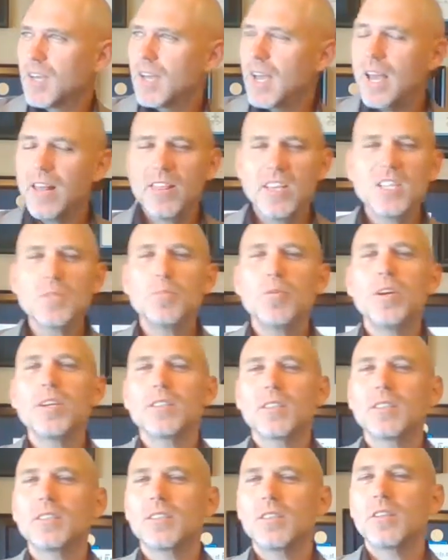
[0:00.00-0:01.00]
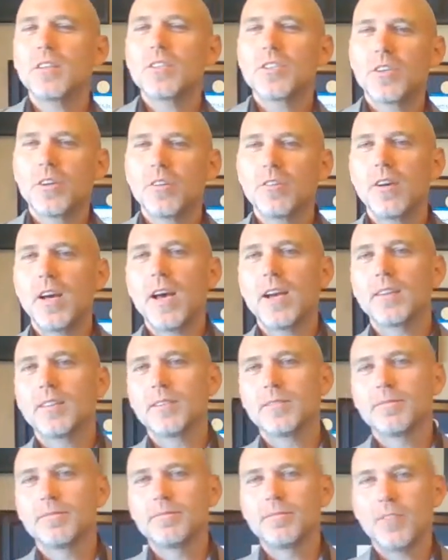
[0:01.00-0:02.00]
And this brings us to the Sugar Act,
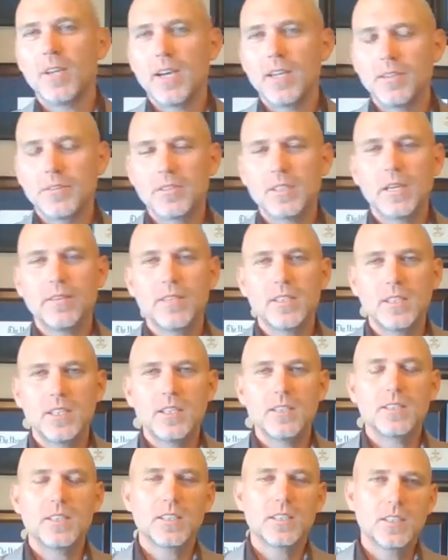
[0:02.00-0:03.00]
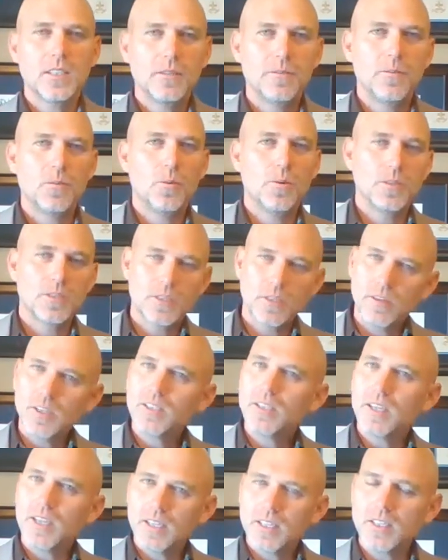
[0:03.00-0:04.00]
right, of 1764. So
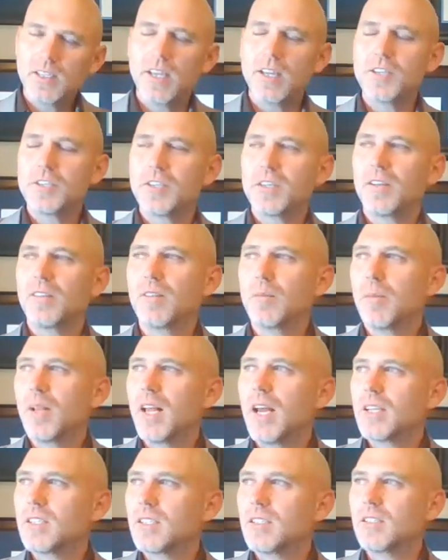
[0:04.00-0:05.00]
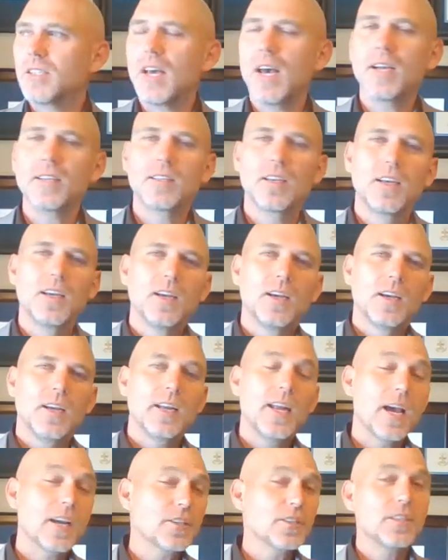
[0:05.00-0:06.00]
it's an extension of the Molasses Act.
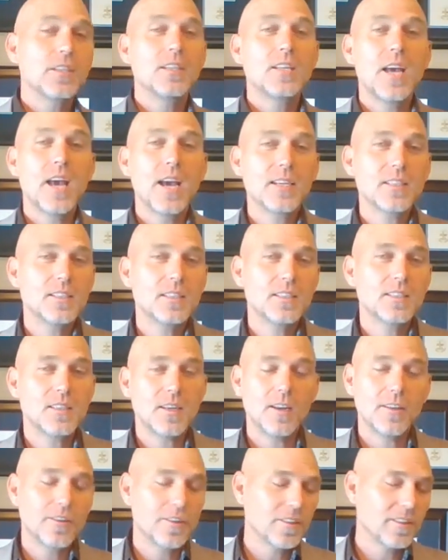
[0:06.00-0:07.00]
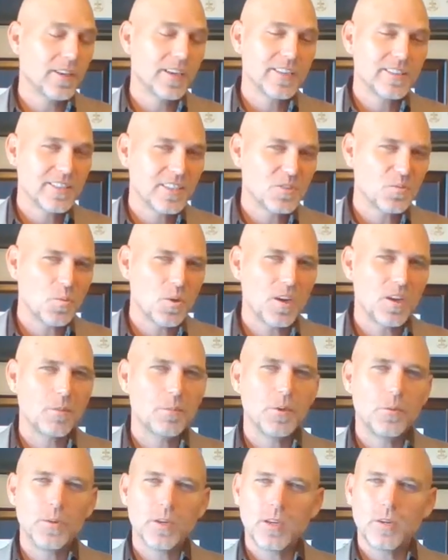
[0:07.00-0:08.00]
It actually taxes other things as well,
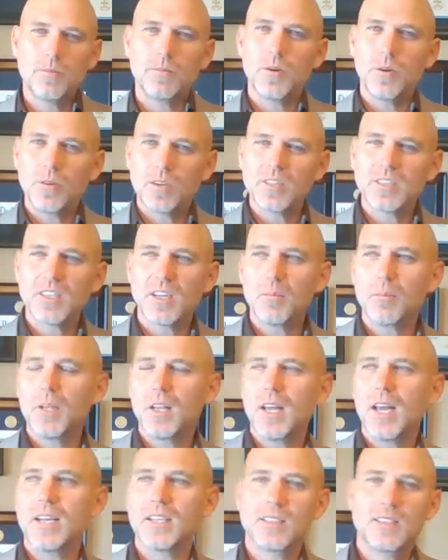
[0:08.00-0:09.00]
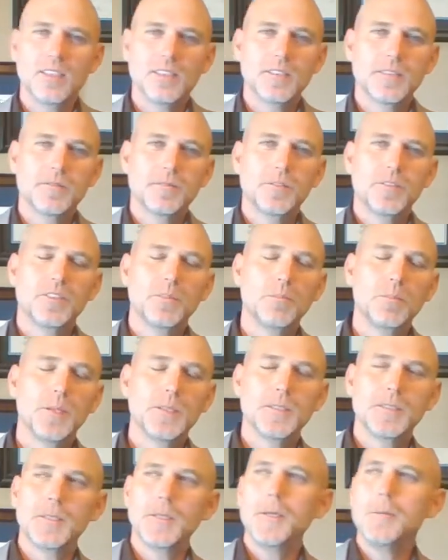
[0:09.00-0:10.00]
but we're going to focus on molasses for
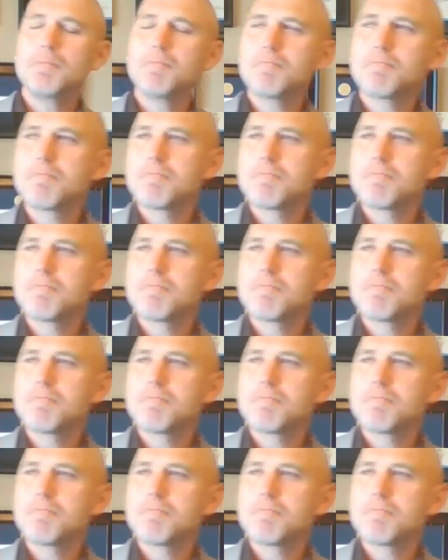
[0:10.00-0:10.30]
simplicity.